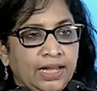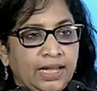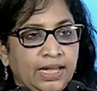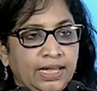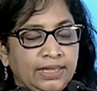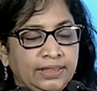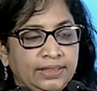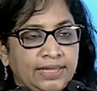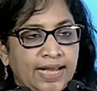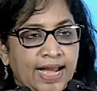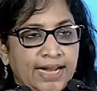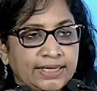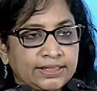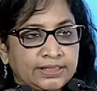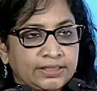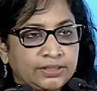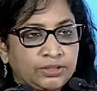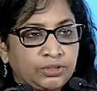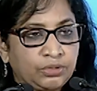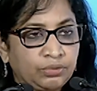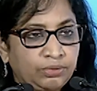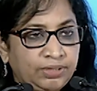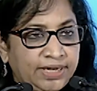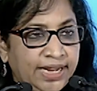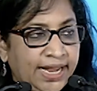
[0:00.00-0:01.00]
that
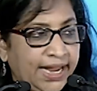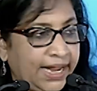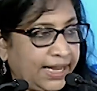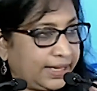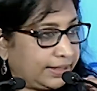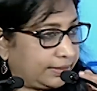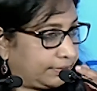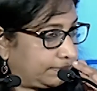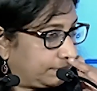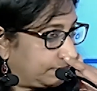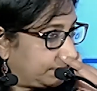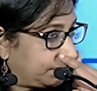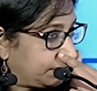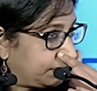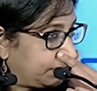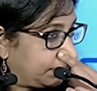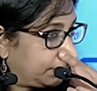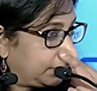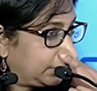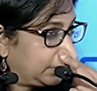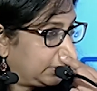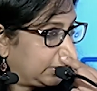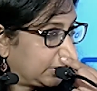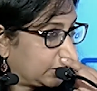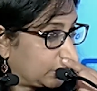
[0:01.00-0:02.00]
today
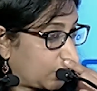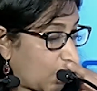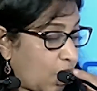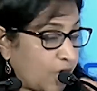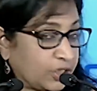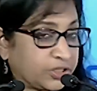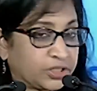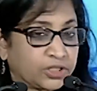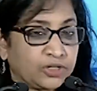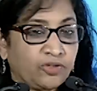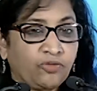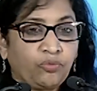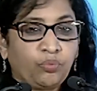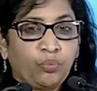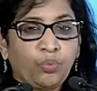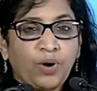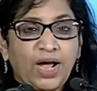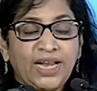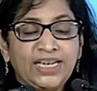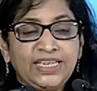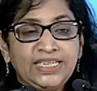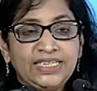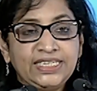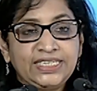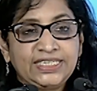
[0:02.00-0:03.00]
the cost of
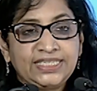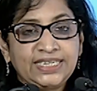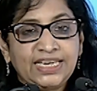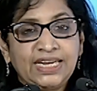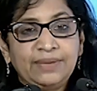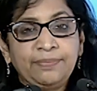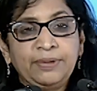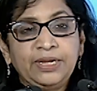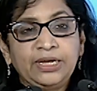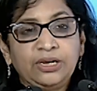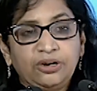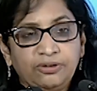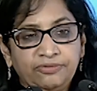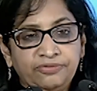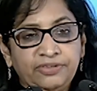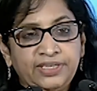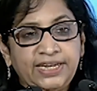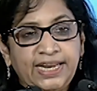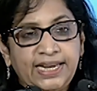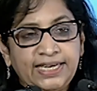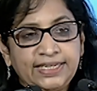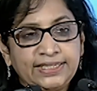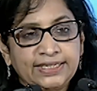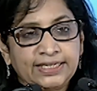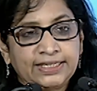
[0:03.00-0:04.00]
1 GB of
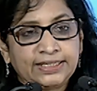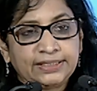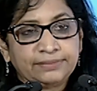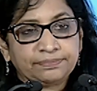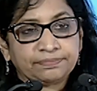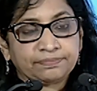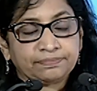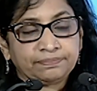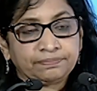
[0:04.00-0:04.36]
data